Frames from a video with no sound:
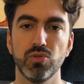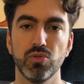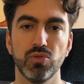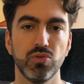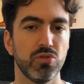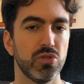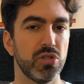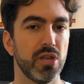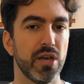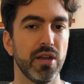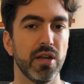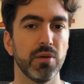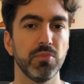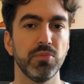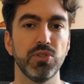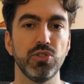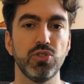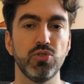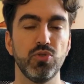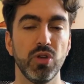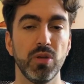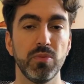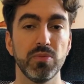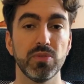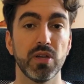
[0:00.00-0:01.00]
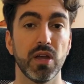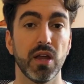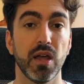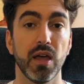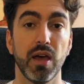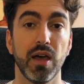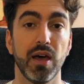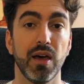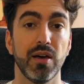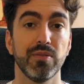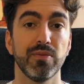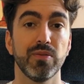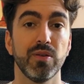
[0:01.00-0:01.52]
to set up the dreams that I
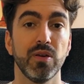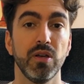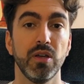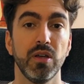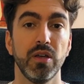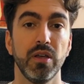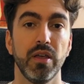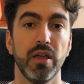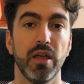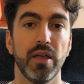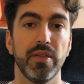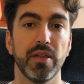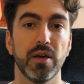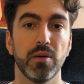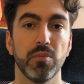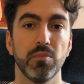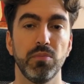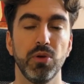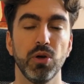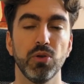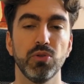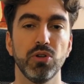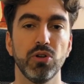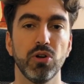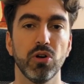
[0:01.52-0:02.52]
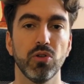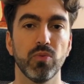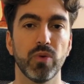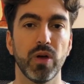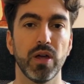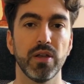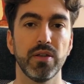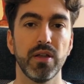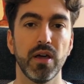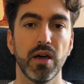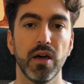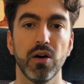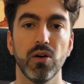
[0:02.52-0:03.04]
have and I'm building on
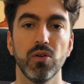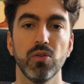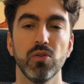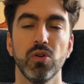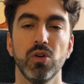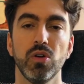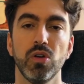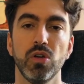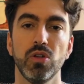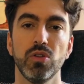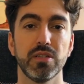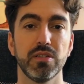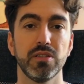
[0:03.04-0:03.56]
right now.